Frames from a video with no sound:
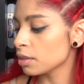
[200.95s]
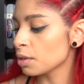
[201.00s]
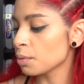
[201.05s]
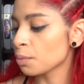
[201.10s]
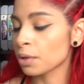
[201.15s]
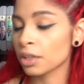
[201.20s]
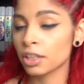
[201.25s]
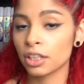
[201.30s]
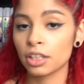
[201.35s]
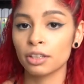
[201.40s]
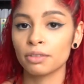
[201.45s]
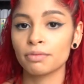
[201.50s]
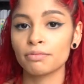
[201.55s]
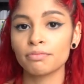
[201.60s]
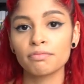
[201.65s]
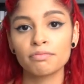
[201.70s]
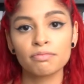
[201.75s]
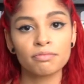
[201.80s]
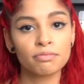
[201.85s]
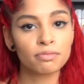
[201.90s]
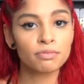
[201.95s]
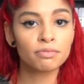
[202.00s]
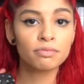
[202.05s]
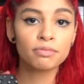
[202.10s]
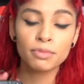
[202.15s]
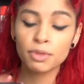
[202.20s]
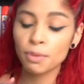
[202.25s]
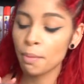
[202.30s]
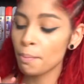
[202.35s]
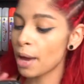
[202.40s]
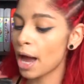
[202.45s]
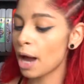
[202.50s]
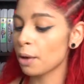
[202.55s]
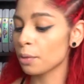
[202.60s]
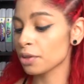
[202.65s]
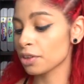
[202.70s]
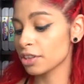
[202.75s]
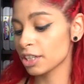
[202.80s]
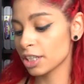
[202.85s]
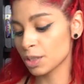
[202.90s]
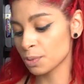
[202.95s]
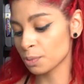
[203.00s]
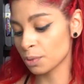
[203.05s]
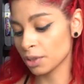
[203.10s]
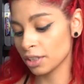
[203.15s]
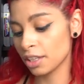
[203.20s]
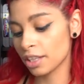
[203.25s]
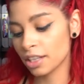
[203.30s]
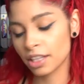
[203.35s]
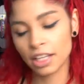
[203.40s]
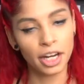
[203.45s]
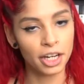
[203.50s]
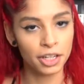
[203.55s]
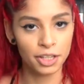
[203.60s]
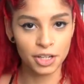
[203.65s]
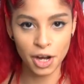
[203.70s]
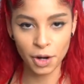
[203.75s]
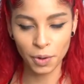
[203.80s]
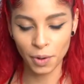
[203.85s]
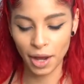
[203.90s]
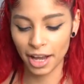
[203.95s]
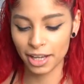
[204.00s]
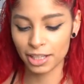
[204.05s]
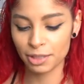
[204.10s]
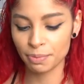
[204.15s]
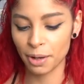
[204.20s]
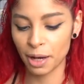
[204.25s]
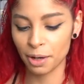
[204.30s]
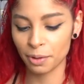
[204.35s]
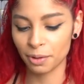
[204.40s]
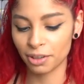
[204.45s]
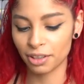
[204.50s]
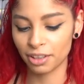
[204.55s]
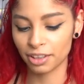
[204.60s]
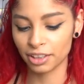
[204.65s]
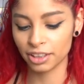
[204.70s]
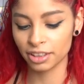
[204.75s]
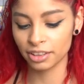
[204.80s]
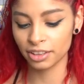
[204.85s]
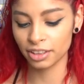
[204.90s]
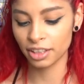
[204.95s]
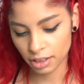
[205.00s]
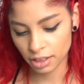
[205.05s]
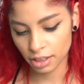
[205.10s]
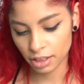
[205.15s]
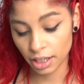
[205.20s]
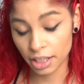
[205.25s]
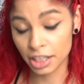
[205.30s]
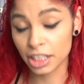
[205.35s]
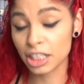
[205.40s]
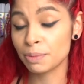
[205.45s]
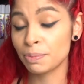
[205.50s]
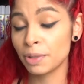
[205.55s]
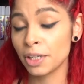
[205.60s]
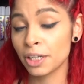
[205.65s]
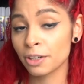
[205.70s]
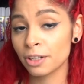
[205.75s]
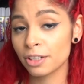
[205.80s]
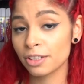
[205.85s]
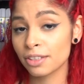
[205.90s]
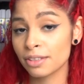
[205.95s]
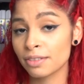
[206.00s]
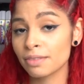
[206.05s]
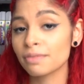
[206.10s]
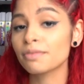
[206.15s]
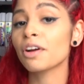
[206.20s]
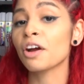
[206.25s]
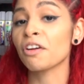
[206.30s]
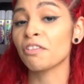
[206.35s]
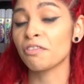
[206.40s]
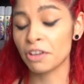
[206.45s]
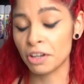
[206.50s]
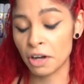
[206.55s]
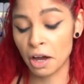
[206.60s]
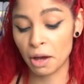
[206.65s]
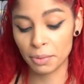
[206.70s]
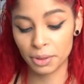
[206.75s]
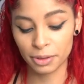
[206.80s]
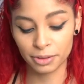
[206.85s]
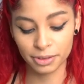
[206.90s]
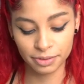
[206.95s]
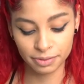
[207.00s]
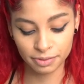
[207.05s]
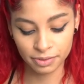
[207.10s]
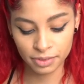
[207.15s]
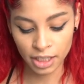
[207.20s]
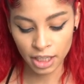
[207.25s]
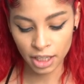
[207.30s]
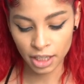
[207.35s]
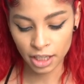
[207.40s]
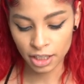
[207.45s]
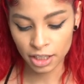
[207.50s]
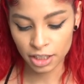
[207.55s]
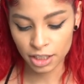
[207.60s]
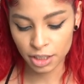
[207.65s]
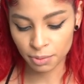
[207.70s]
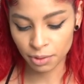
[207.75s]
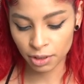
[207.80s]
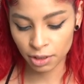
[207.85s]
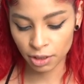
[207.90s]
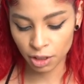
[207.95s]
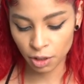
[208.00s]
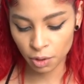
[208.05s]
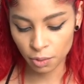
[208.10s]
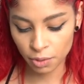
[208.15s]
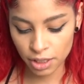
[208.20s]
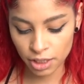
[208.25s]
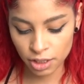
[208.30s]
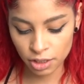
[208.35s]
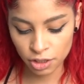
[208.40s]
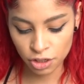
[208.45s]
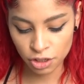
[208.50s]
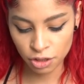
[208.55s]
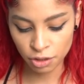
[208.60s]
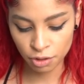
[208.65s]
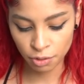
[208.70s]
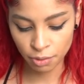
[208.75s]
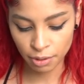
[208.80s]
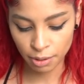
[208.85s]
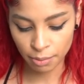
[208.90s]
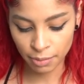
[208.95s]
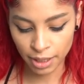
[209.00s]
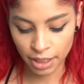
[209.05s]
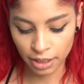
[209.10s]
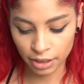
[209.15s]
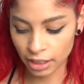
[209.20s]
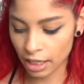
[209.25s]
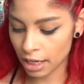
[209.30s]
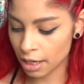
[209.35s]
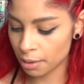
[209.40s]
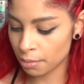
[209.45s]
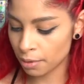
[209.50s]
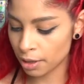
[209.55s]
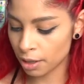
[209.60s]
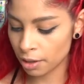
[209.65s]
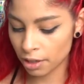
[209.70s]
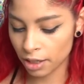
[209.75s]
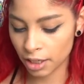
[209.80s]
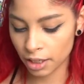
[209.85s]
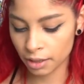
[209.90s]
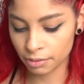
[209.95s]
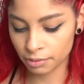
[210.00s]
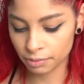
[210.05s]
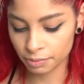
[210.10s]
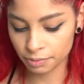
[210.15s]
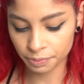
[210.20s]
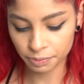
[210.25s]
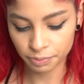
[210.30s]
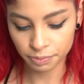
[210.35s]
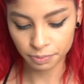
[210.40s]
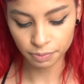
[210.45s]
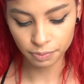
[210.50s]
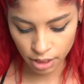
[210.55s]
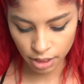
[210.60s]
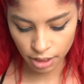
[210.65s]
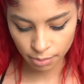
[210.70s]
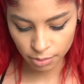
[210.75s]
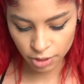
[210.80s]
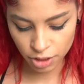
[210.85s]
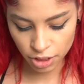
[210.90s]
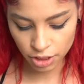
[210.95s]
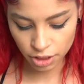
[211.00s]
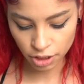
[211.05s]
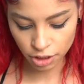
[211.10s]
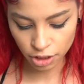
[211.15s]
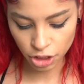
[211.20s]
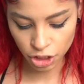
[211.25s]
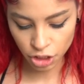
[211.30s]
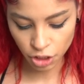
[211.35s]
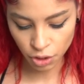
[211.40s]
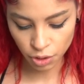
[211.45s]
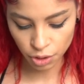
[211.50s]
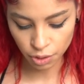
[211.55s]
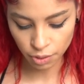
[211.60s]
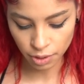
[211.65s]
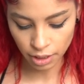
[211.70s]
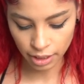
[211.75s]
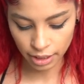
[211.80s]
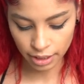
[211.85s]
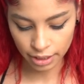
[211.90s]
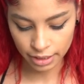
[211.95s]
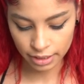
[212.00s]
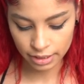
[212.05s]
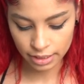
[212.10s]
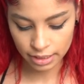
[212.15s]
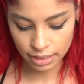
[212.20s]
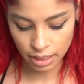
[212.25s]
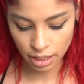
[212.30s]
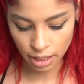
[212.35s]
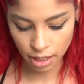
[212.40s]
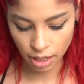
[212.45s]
We're gonna power this one that I know has power on, and the speakers are phenomenal. So we're gonna go into my library, and I'm just gonna show you guys